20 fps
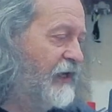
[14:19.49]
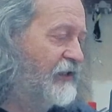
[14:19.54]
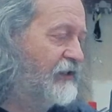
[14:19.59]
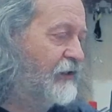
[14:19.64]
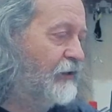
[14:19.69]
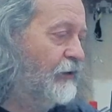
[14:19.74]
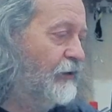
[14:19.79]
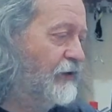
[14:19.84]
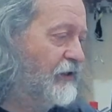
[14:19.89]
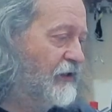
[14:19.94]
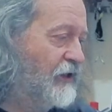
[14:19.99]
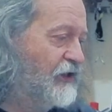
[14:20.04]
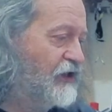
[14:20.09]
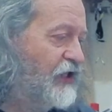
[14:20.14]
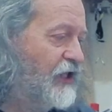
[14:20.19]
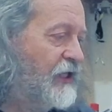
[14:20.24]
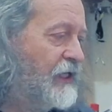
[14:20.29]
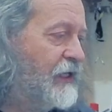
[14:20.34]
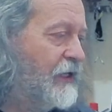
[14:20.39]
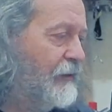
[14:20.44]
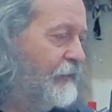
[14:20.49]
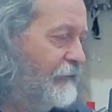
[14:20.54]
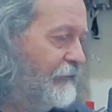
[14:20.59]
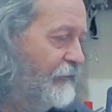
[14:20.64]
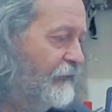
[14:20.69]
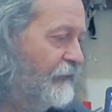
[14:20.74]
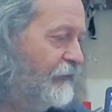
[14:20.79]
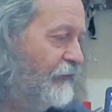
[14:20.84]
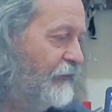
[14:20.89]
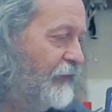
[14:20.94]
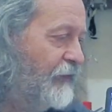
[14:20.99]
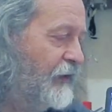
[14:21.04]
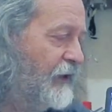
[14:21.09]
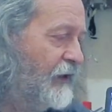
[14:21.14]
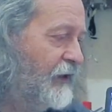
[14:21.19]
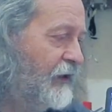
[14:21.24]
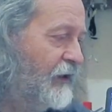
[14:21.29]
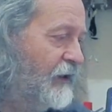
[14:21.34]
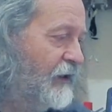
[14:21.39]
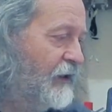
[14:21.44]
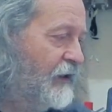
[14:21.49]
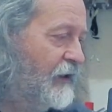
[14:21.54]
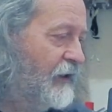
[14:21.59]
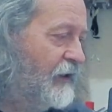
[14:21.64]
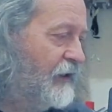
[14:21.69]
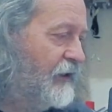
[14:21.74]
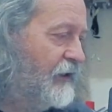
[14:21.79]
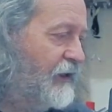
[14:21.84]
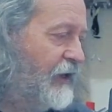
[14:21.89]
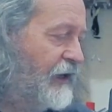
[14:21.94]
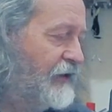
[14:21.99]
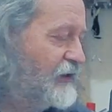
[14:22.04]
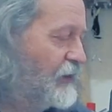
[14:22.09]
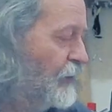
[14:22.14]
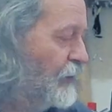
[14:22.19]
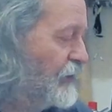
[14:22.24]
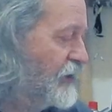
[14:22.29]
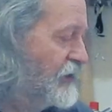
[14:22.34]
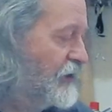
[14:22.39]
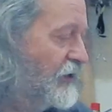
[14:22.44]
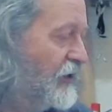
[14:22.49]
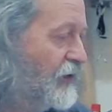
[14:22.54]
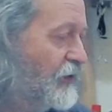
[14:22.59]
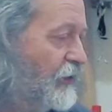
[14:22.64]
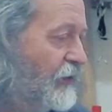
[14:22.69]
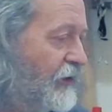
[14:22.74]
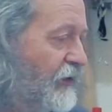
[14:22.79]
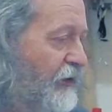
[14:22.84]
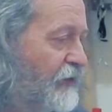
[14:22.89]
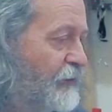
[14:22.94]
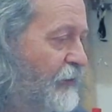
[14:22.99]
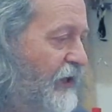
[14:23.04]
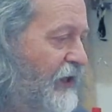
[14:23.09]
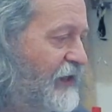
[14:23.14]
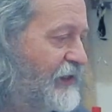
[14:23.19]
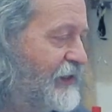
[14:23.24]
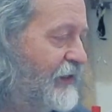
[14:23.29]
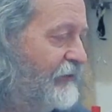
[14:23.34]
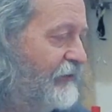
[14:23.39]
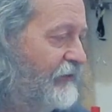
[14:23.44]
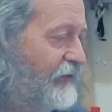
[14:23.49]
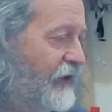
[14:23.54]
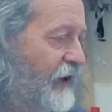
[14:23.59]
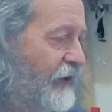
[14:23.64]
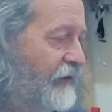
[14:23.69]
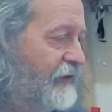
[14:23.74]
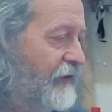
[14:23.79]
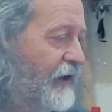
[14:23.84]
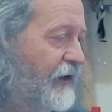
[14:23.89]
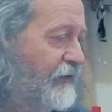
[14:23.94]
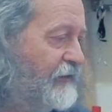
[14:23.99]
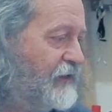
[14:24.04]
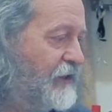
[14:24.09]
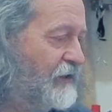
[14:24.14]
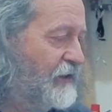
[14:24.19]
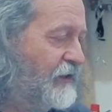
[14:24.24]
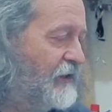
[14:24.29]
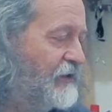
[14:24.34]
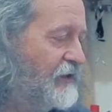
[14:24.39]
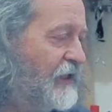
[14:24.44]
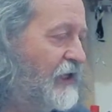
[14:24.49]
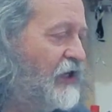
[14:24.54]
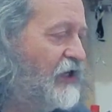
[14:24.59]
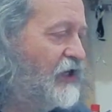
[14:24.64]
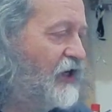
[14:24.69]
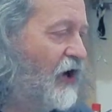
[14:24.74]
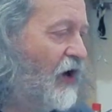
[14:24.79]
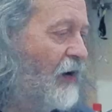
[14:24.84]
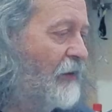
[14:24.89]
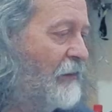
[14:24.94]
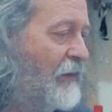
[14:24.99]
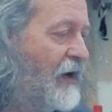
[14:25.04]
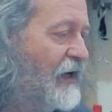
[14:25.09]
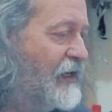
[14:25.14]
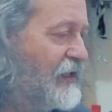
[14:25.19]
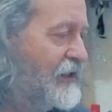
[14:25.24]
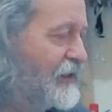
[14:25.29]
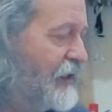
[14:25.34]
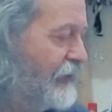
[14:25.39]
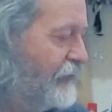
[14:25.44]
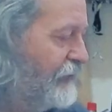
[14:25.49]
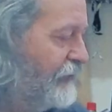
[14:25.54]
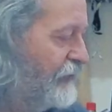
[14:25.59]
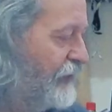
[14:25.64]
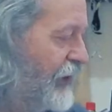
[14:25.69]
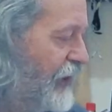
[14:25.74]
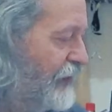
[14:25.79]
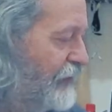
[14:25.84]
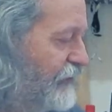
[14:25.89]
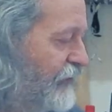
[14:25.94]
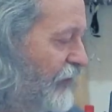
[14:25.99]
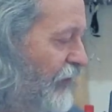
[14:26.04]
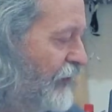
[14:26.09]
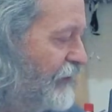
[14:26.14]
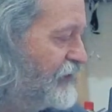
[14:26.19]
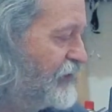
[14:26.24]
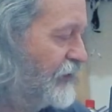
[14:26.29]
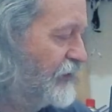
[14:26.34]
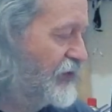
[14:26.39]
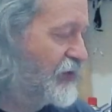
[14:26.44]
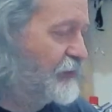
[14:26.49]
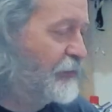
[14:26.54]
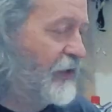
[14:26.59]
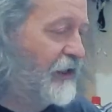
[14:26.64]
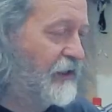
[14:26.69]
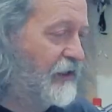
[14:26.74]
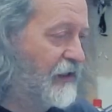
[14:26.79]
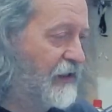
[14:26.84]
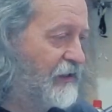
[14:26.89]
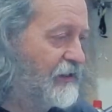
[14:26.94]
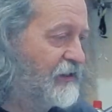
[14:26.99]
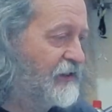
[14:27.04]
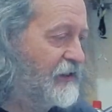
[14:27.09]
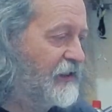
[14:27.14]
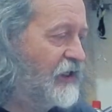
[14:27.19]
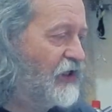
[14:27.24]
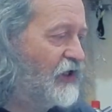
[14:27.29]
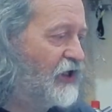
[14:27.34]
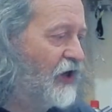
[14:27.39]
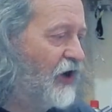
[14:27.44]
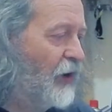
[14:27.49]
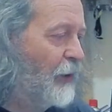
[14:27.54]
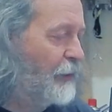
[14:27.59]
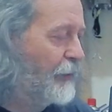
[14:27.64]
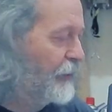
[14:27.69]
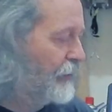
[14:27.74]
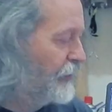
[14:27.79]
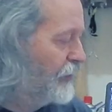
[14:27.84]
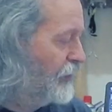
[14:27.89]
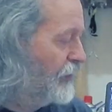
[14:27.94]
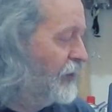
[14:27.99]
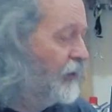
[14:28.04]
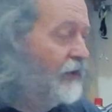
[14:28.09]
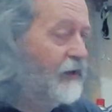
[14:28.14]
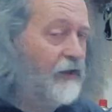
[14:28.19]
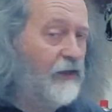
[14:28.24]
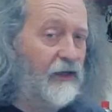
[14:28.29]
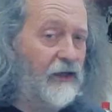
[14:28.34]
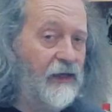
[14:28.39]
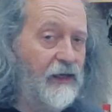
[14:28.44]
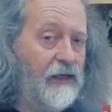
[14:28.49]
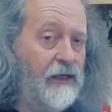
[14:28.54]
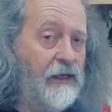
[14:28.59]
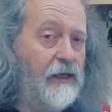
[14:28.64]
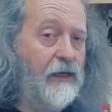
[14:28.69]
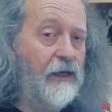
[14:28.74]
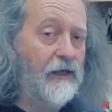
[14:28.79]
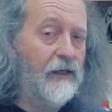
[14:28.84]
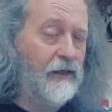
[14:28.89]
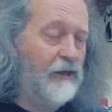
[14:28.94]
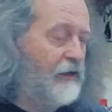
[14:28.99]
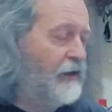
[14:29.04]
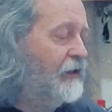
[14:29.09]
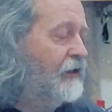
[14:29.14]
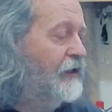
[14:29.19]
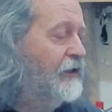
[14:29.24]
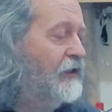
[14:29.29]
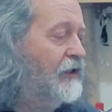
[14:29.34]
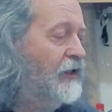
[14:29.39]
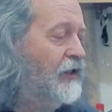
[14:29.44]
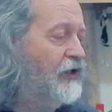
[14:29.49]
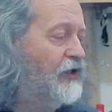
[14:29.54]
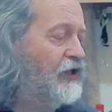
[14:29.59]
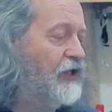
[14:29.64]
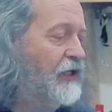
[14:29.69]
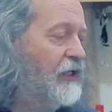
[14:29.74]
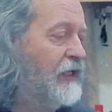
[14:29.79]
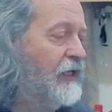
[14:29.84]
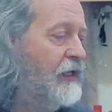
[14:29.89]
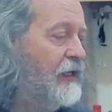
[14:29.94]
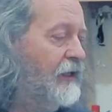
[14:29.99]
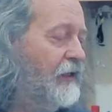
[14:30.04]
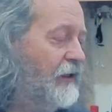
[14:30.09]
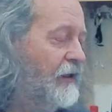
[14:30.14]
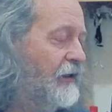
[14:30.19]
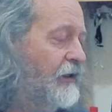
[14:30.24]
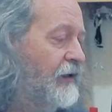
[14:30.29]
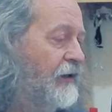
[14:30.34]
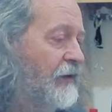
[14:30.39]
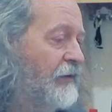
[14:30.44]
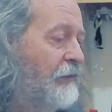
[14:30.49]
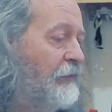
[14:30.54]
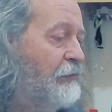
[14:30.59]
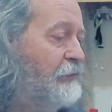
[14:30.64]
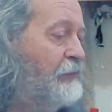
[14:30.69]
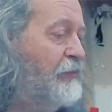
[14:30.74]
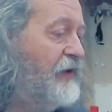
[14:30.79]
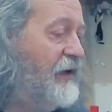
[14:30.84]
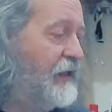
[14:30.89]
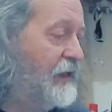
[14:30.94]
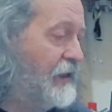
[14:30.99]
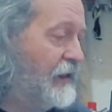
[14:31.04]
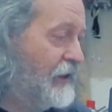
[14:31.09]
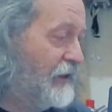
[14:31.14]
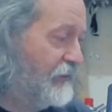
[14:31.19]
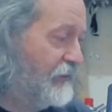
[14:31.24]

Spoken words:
chord is a G. Next chord is another one of those minor 7 flat 5s. It's a C sharp minor 7 flat 5. So the spelling is C sharp, E, G, B.